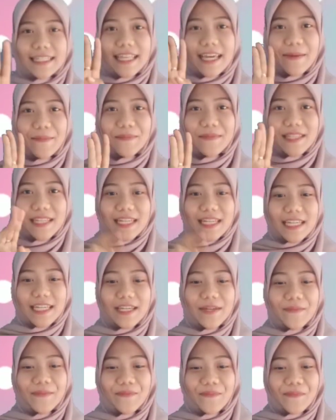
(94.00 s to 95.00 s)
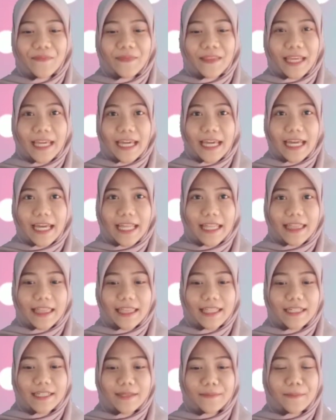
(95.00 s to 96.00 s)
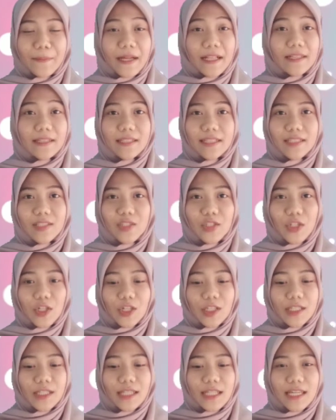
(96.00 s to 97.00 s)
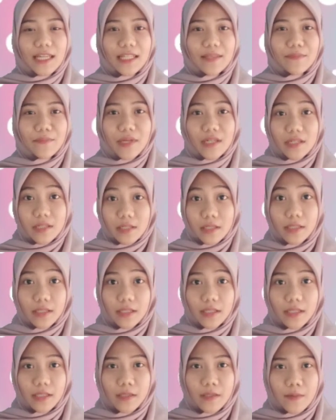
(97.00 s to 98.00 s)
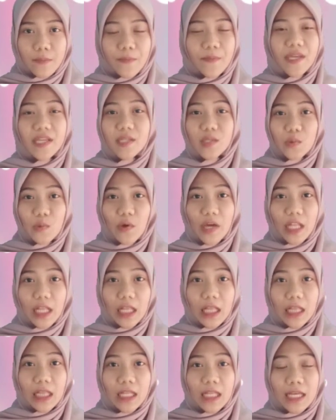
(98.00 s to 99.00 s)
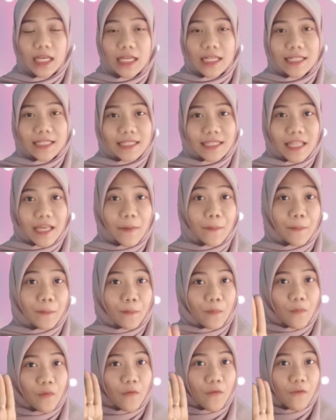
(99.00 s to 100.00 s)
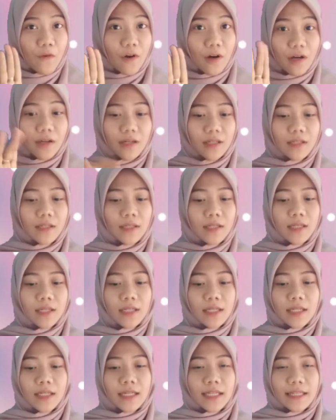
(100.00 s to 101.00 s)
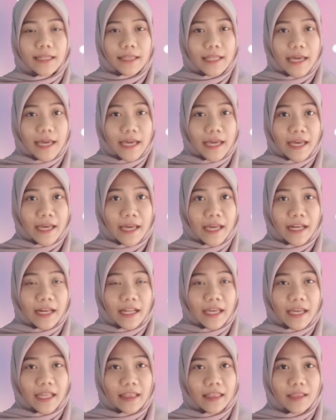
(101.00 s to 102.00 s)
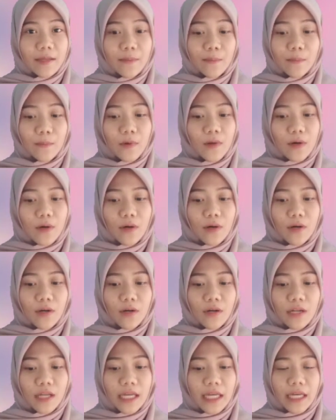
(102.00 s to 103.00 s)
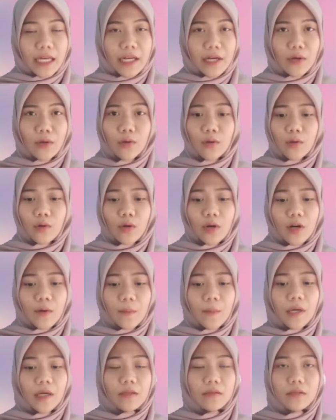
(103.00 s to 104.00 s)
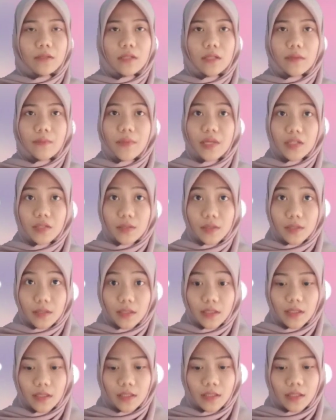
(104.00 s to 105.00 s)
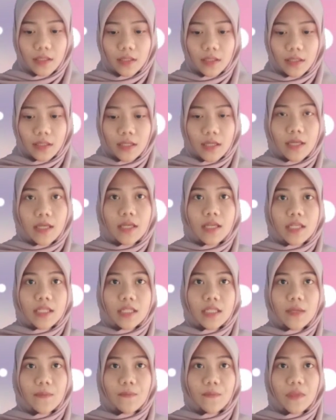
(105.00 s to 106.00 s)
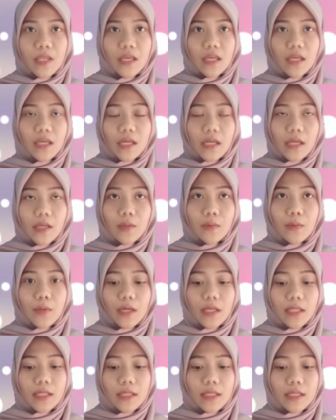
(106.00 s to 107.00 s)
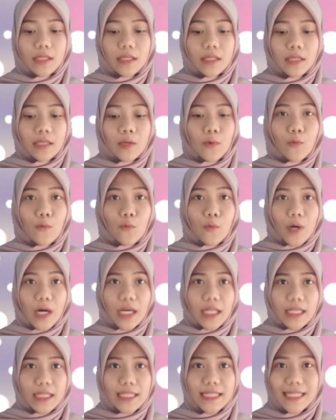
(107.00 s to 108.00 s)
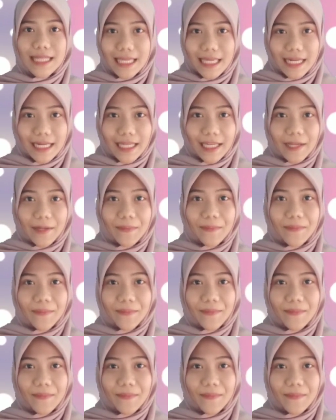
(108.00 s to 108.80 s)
Step 3. Add the melted chocolate mixture, mix well. Step 4. Then add the flour and cocoa powder mixture, shifting gradually while stirring.